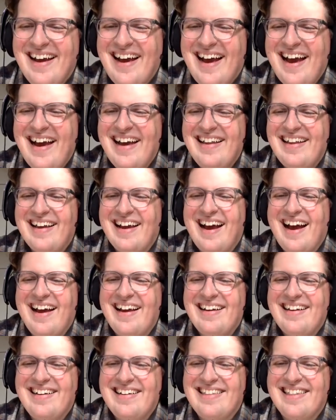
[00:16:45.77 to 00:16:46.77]

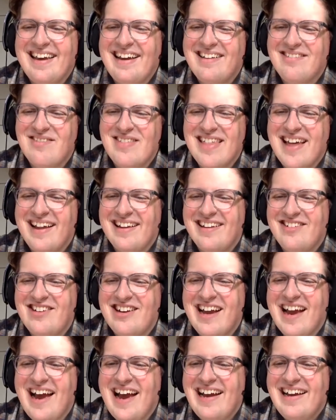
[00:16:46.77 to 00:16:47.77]
I thanks,
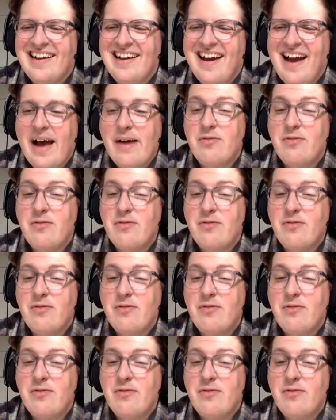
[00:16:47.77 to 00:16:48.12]
mythology guy.